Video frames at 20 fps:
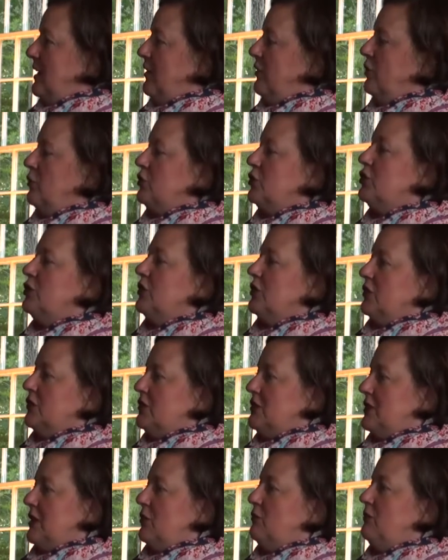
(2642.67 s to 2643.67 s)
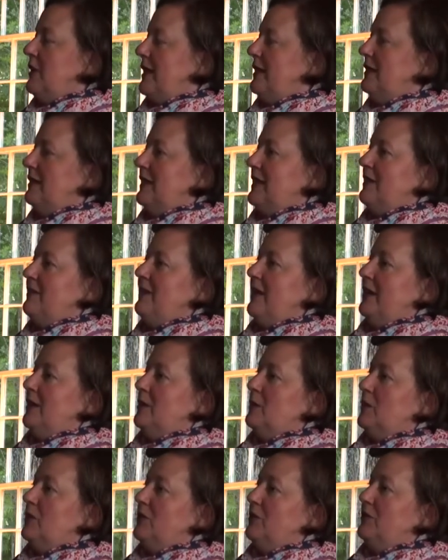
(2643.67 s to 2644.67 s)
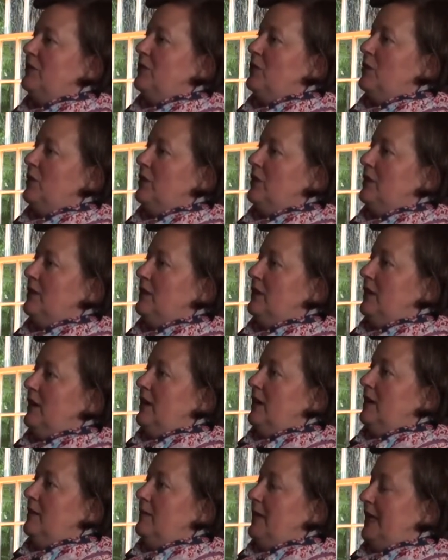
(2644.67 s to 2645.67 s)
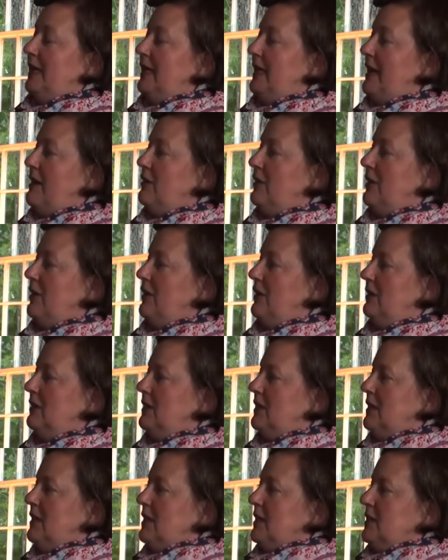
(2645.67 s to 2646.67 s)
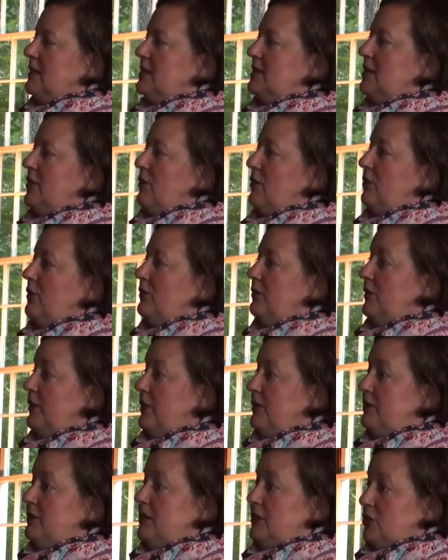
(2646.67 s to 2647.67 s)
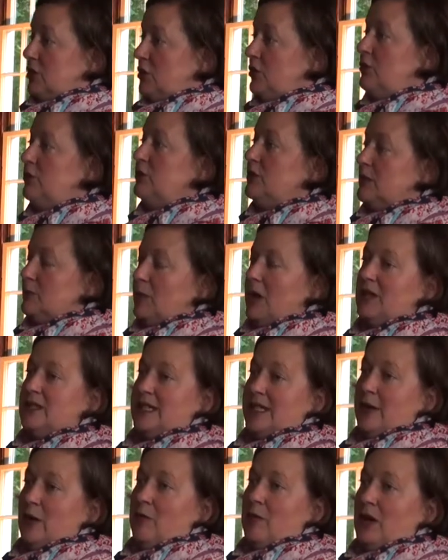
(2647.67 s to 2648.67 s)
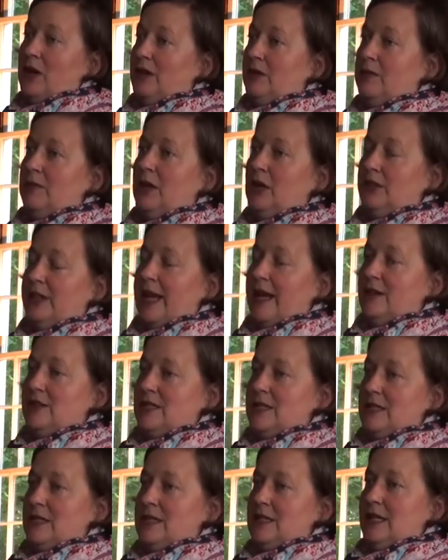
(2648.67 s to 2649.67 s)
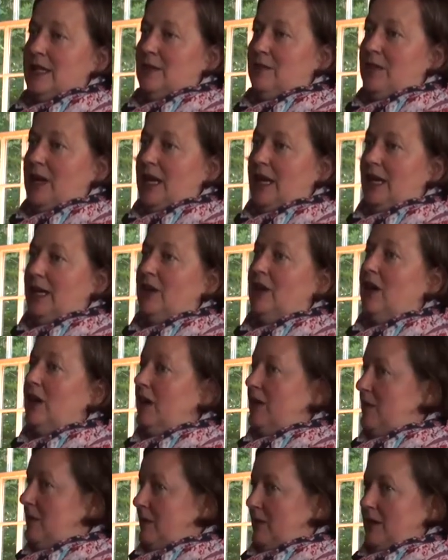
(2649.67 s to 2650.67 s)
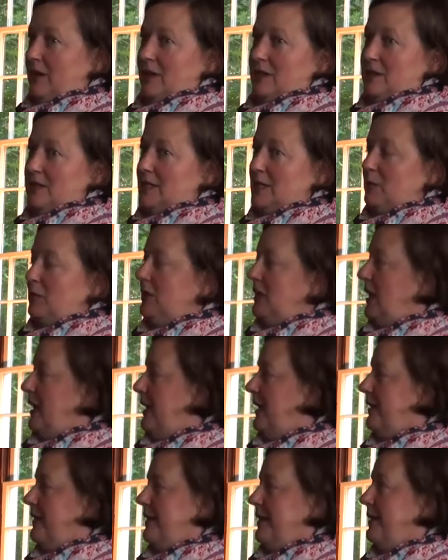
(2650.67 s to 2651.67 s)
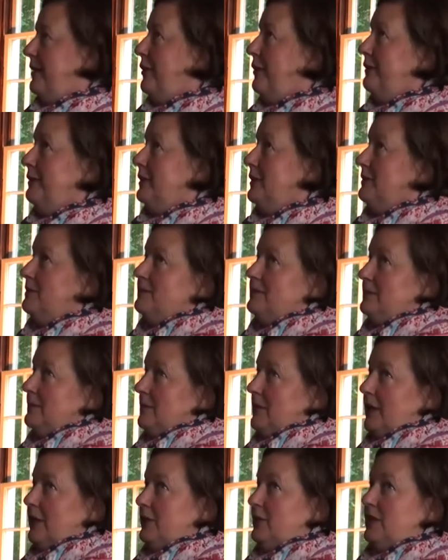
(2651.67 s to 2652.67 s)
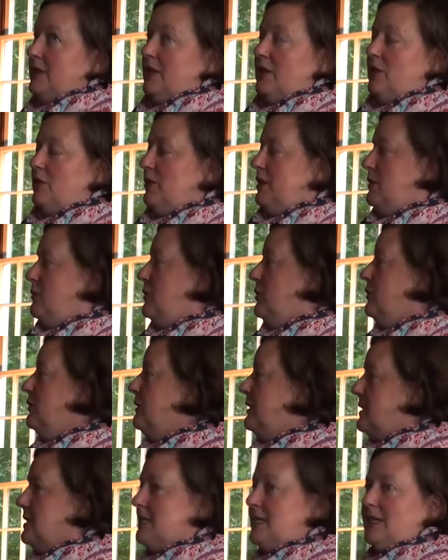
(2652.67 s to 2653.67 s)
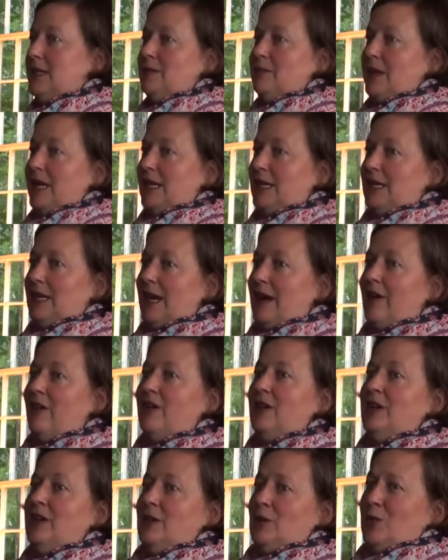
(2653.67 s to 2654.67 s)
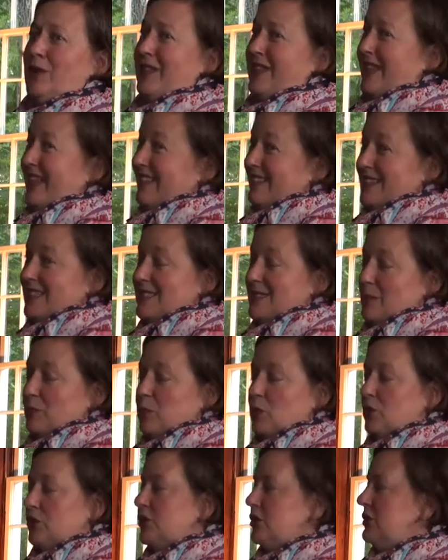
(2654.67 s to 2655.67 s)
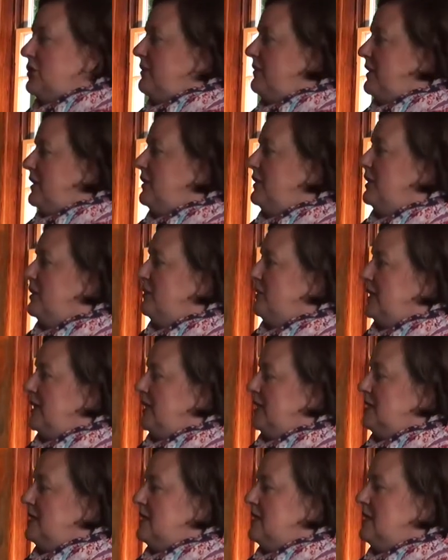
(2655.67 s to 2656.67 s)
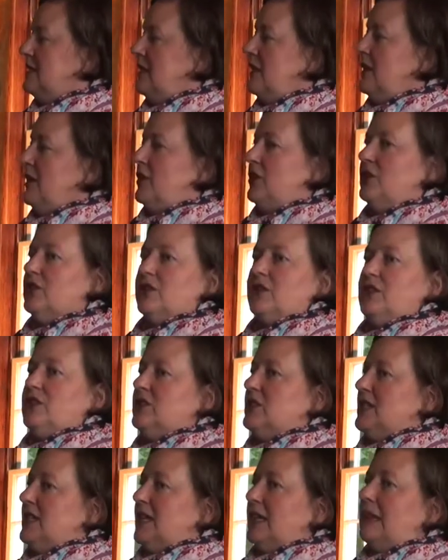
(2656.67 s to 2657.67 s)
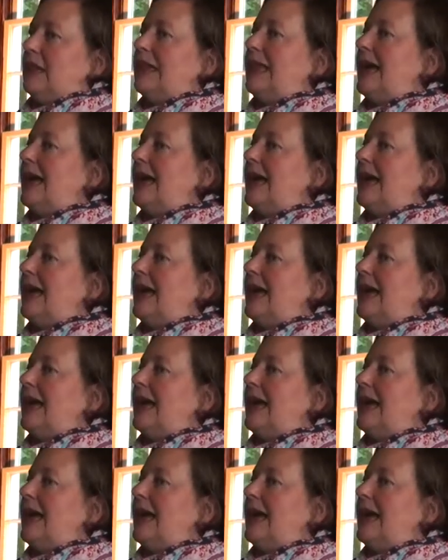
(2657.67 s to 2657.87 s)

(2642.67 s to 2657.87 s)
those sugars are readily available for uh, making alcohol. So the two small-scale malt houses in Maine are, are supplying the over 130 breweries in Maine now with at least a portion of their ingredients. you are seeing